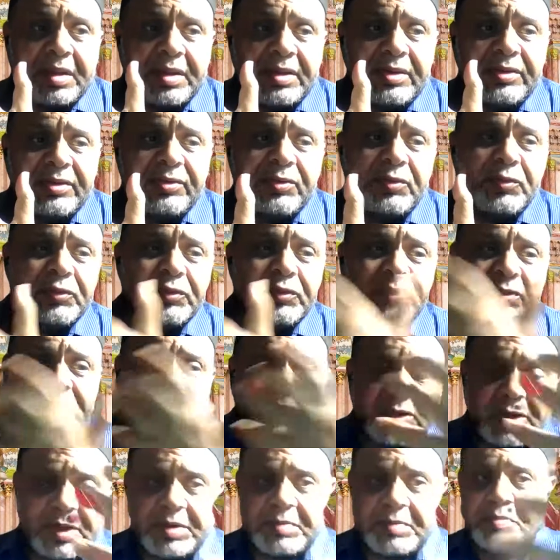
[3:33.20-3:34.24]
issues
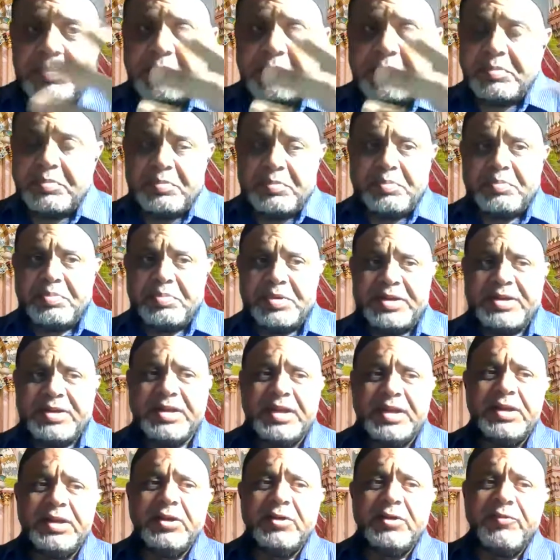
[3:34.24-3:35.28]

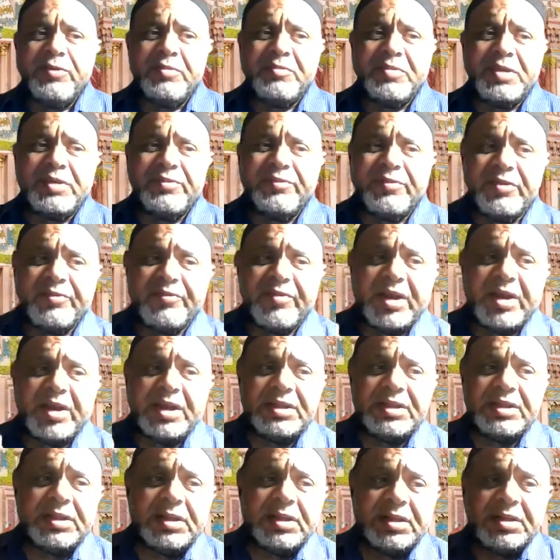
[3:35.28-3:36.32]
pertaining to women, we
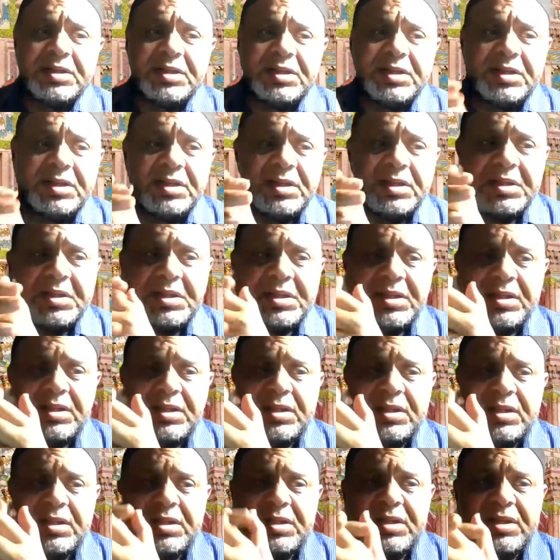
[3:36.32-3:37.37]
find that
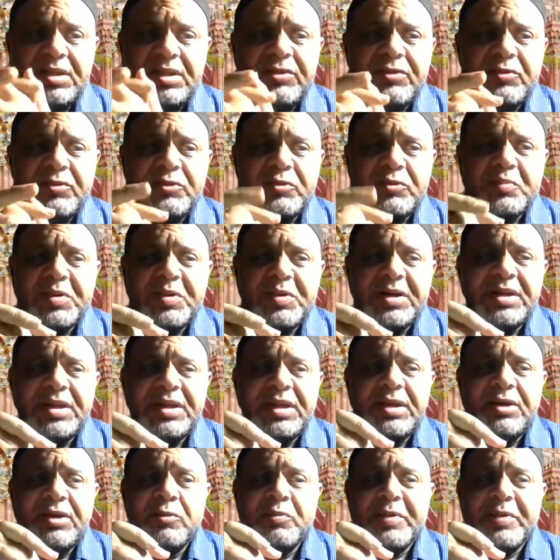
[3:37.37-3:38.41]
the issues
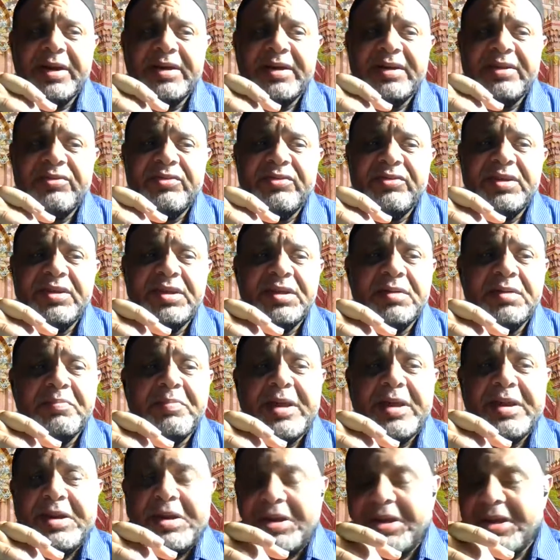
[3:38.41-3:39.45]
pertaining to pregnancy and
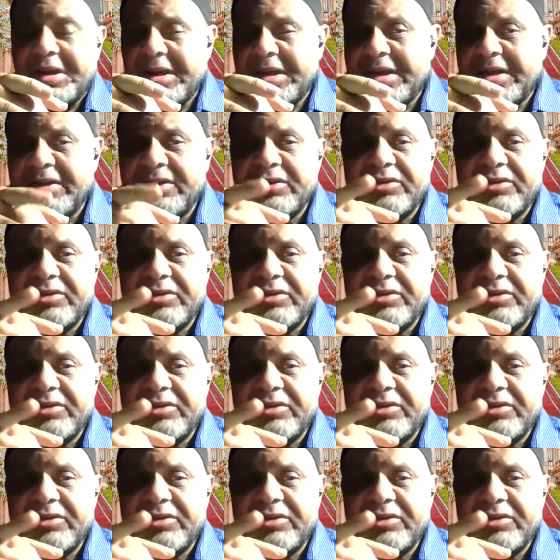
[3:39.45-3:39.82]
parenting